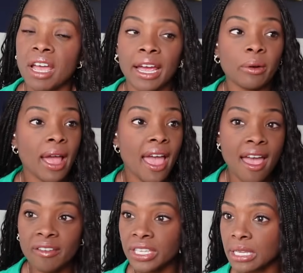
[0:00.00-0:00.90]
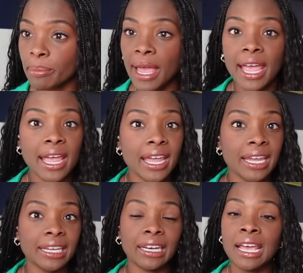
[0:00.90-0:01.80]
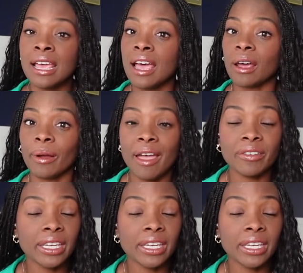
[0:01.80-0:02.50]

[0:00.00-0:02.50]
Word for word: I don't have any pain. I don't have